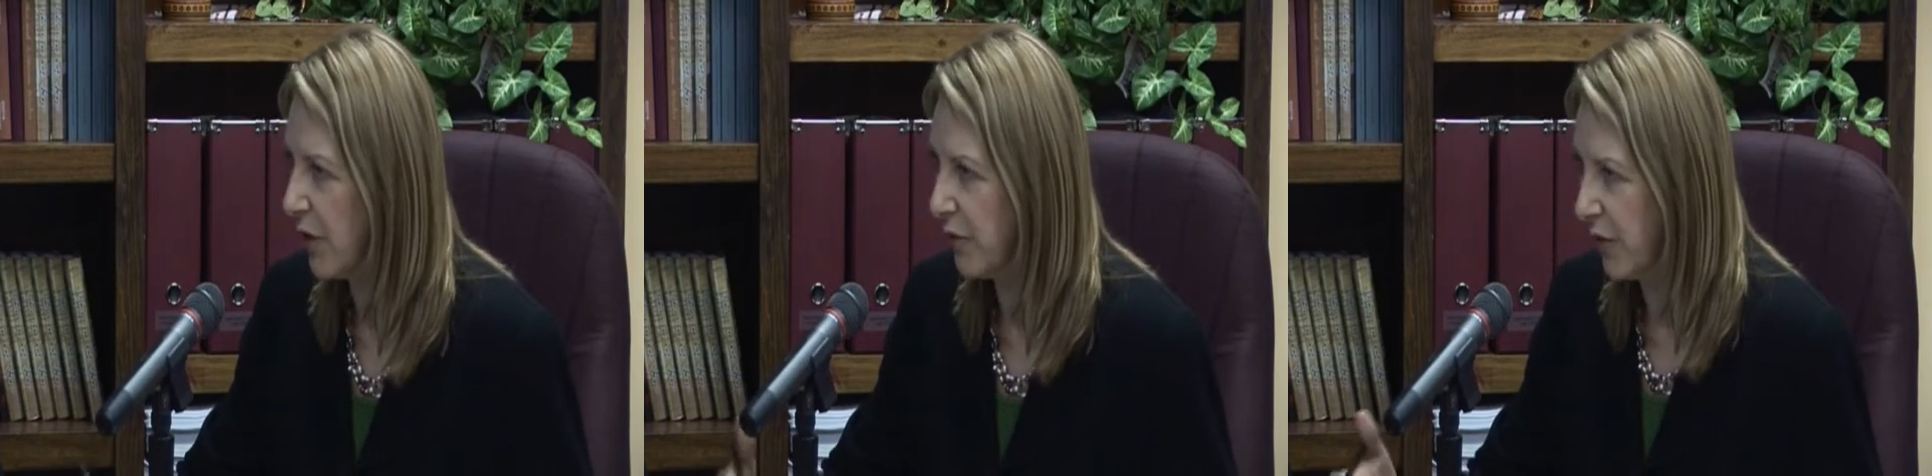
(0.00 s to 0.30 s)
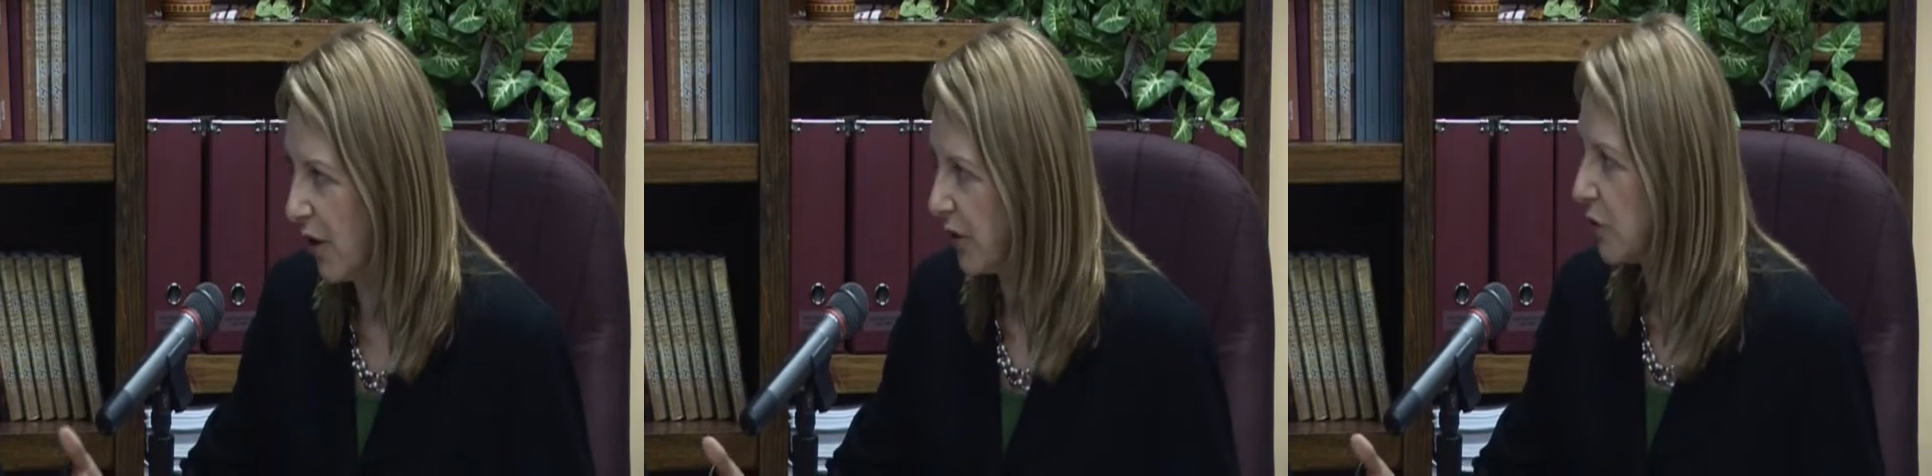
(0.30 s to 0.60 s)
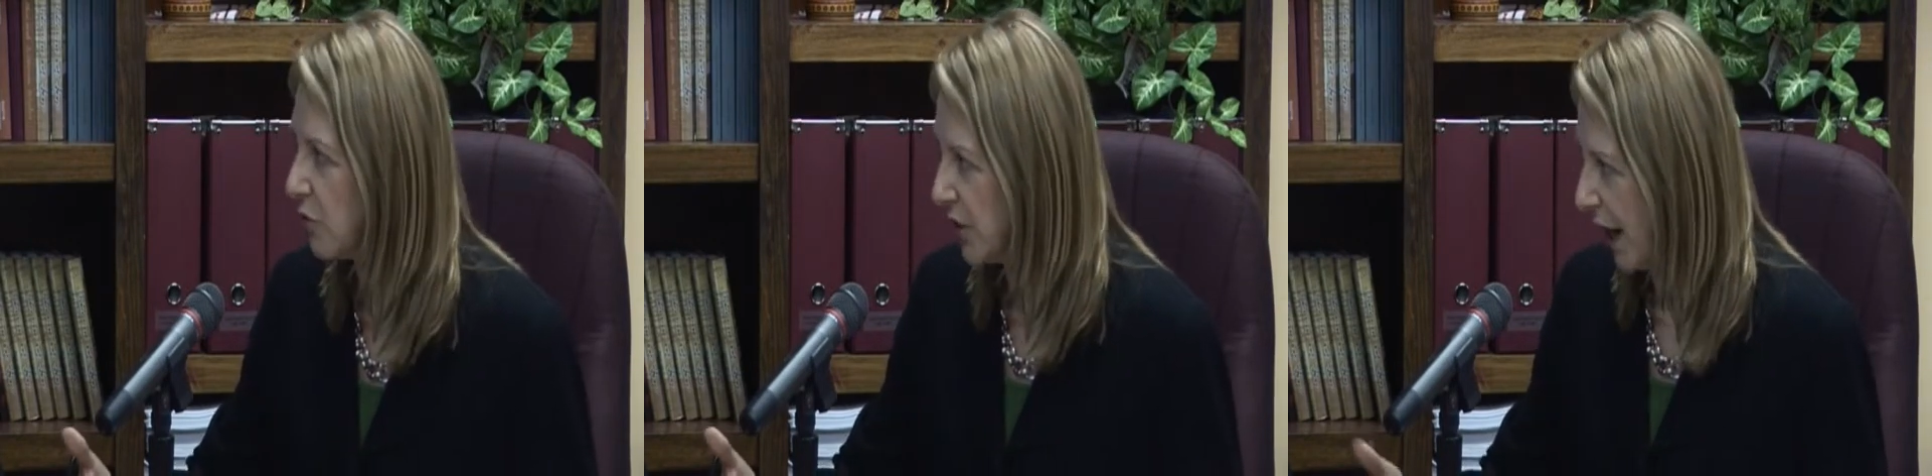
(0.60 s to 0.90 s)
Father
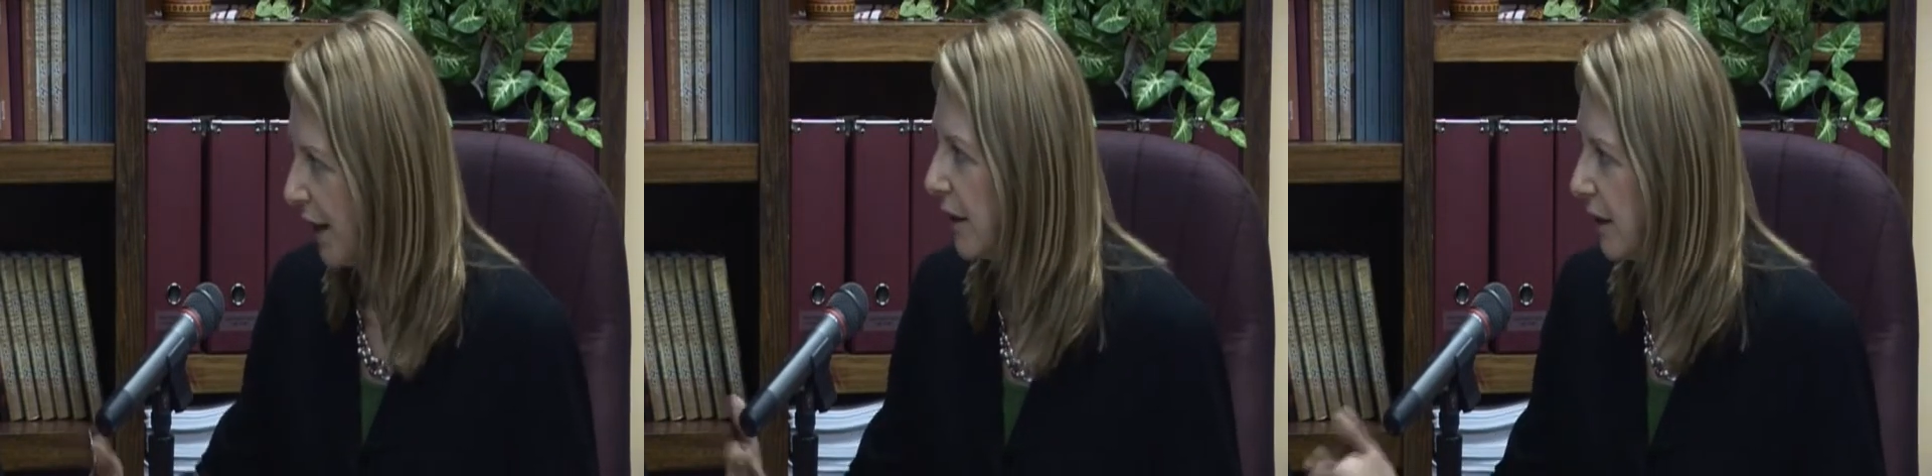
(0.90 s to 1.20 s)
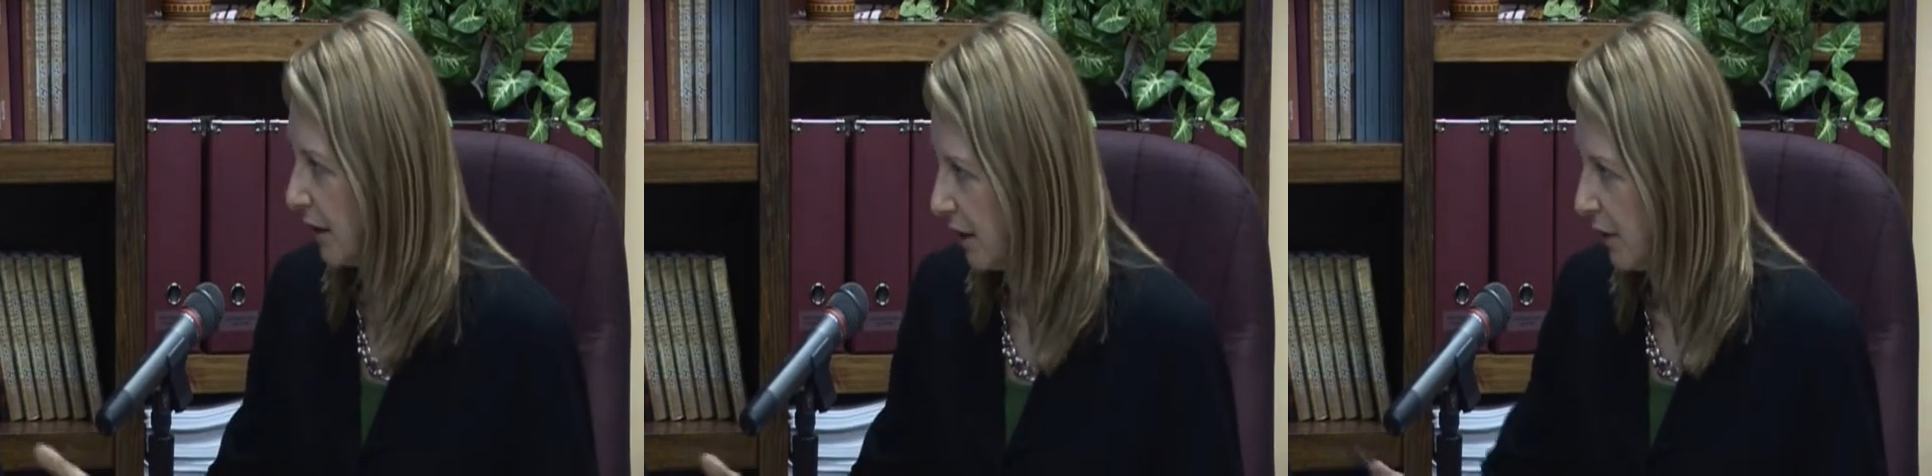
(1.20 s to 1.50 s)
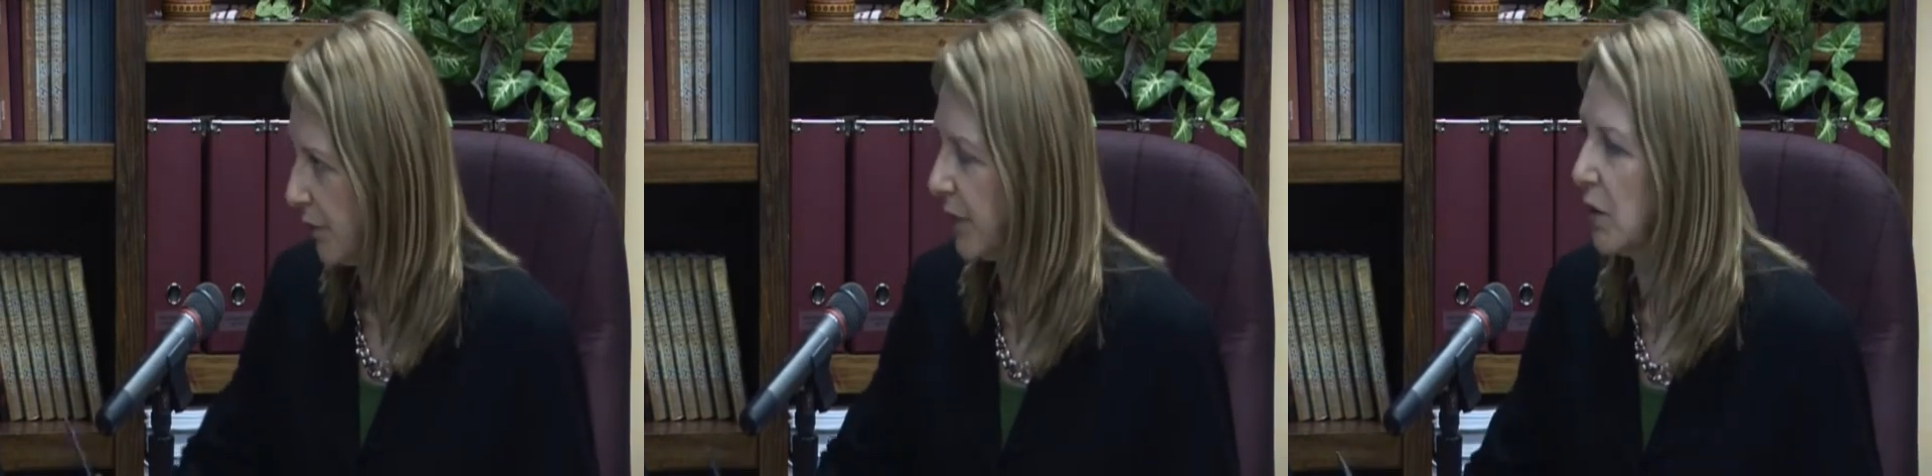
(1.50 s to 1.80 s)
Gudziak,
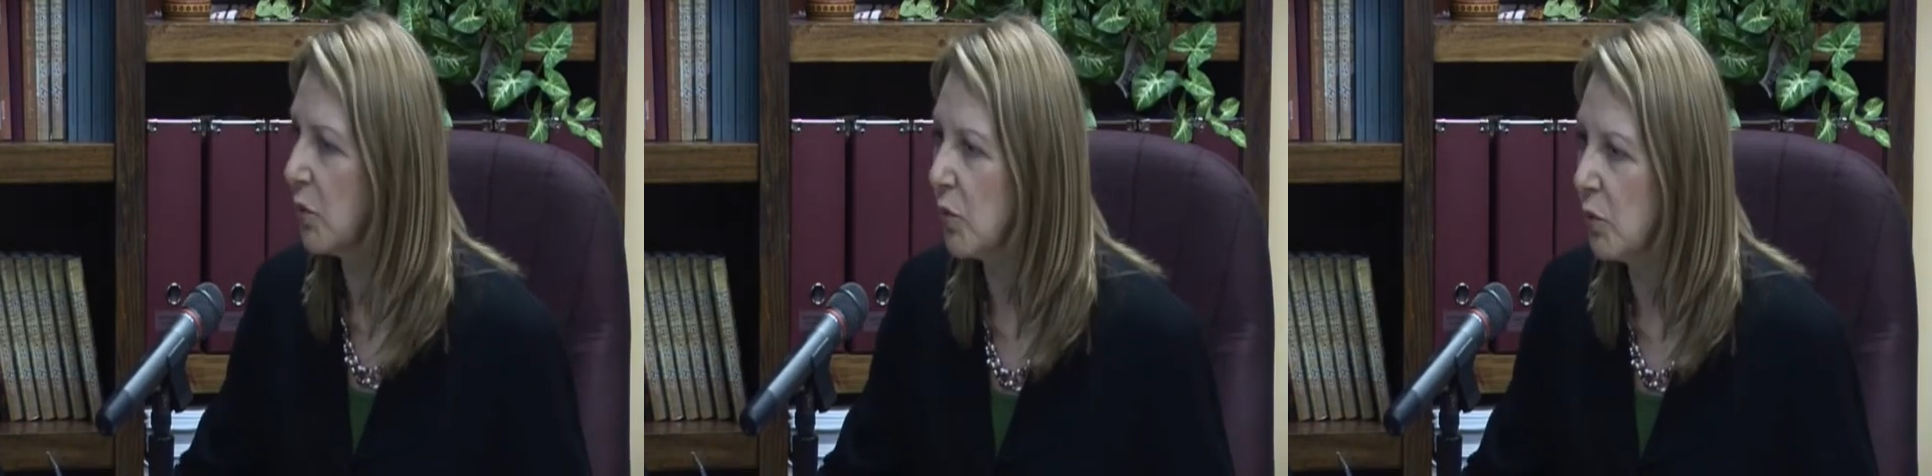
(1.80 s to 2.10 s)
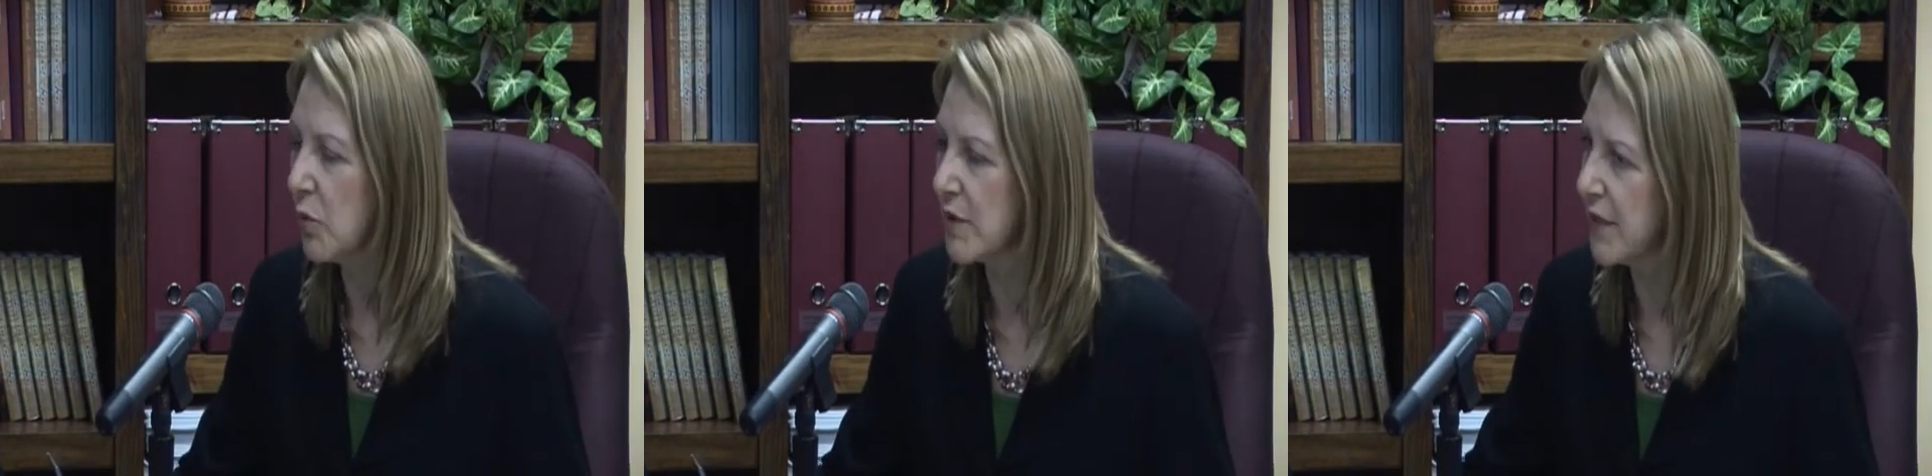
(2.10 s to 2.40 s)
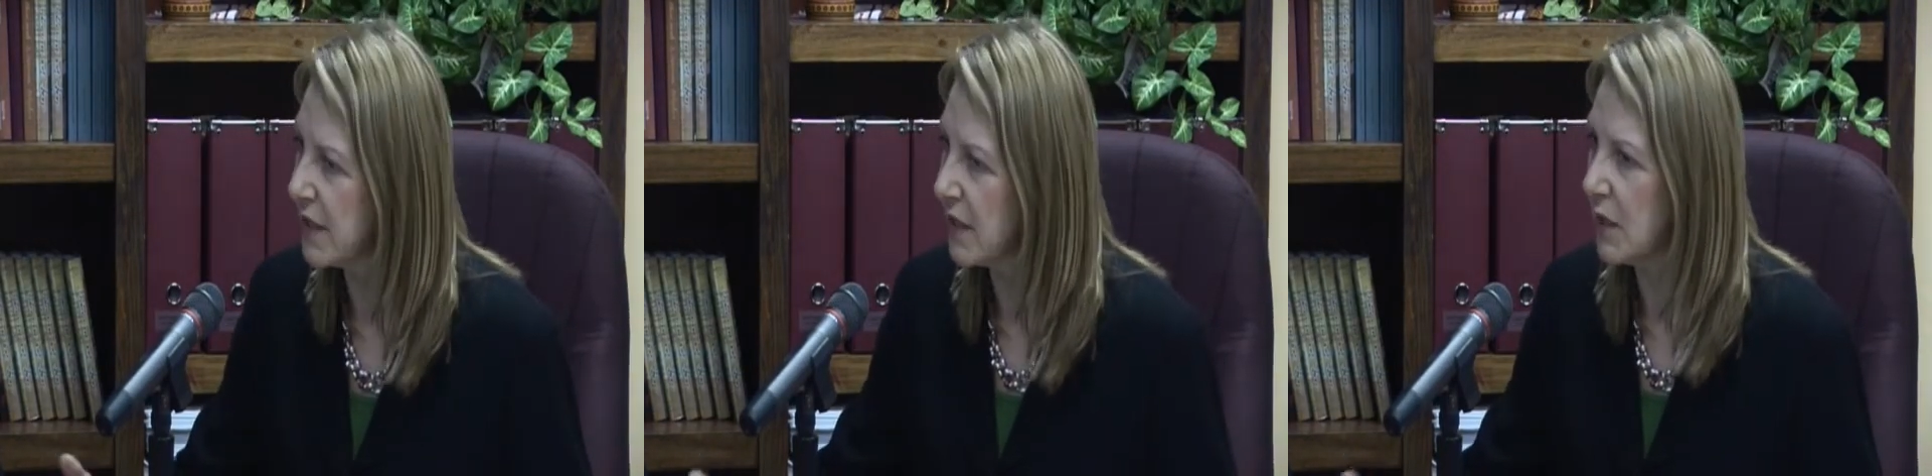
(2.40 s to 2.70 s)
who was
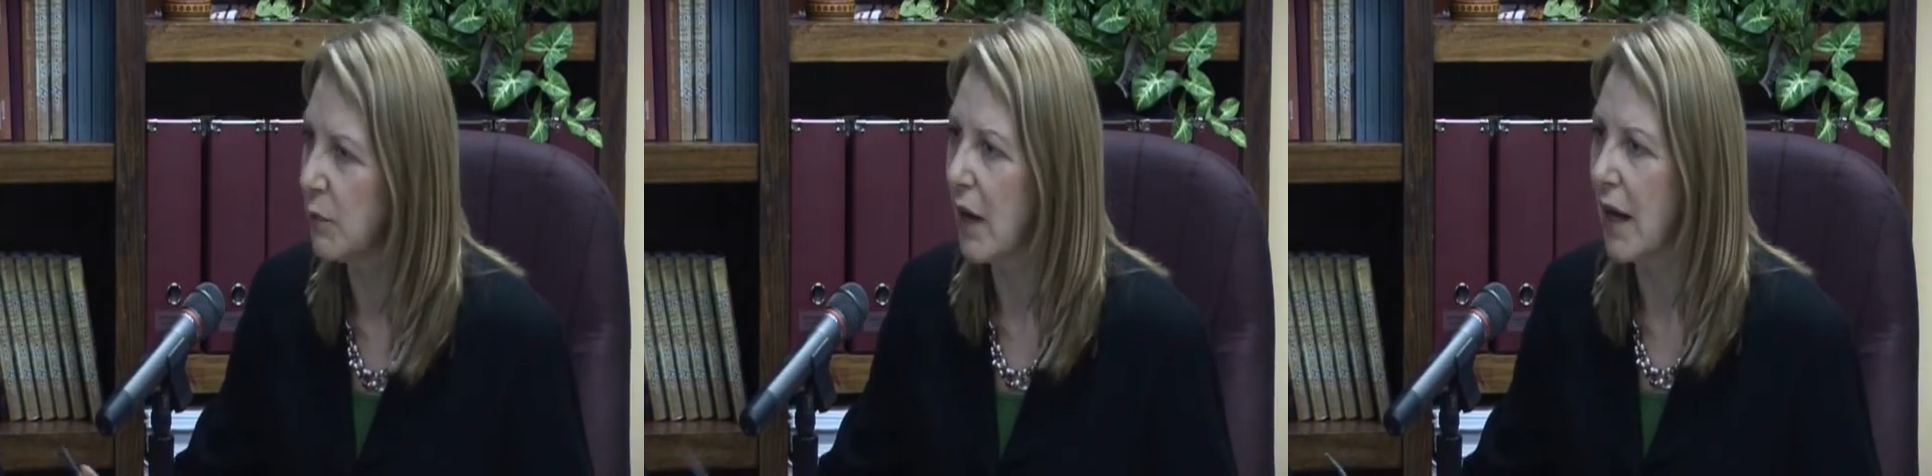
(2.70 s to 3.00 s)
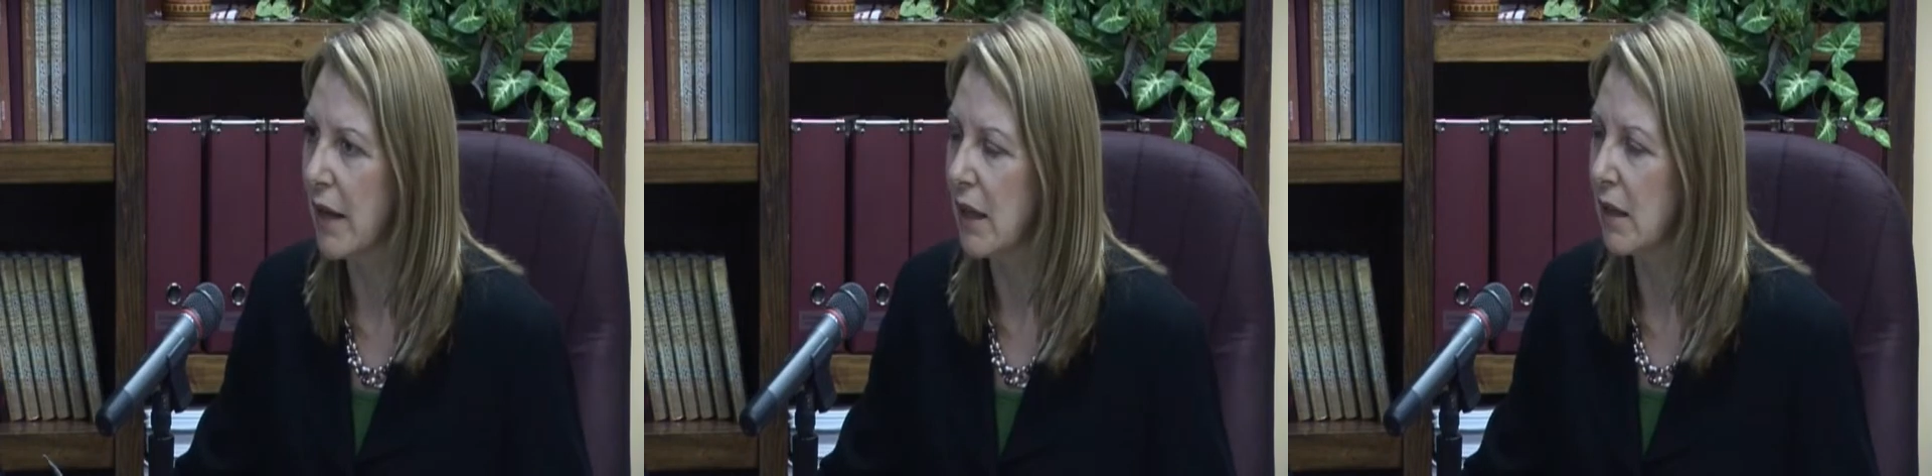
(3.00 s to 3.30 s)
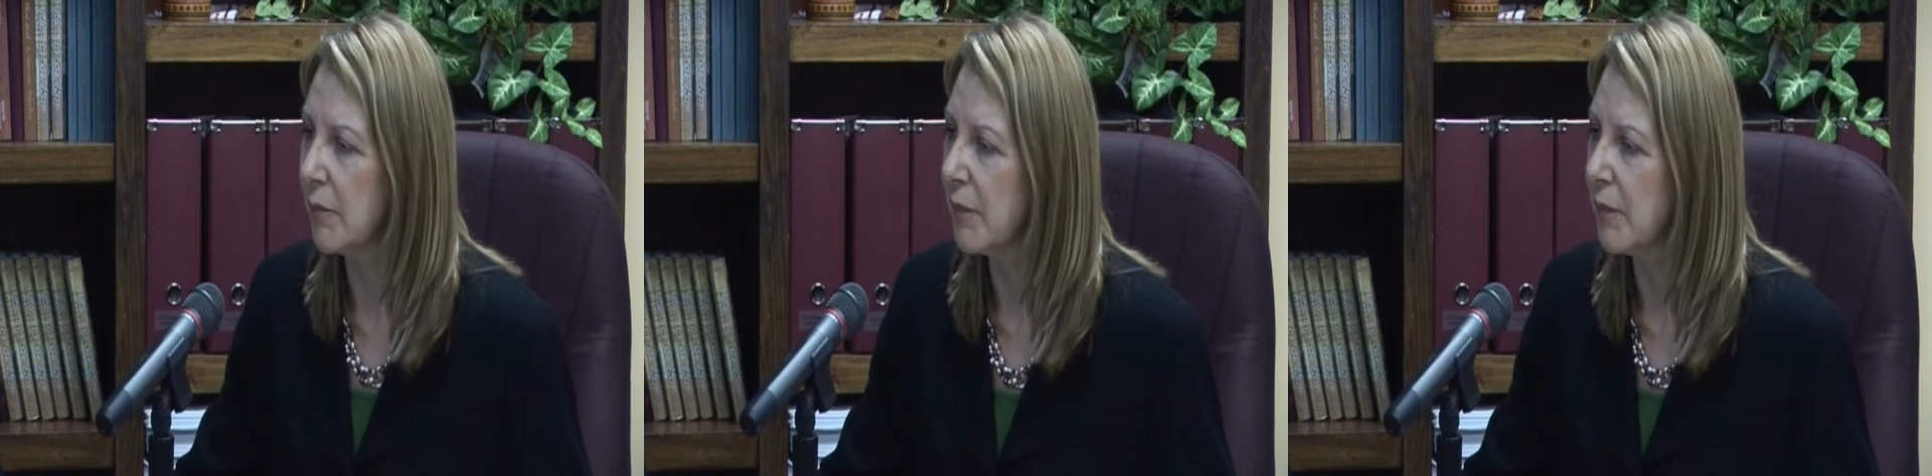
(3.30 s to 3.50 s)
visited by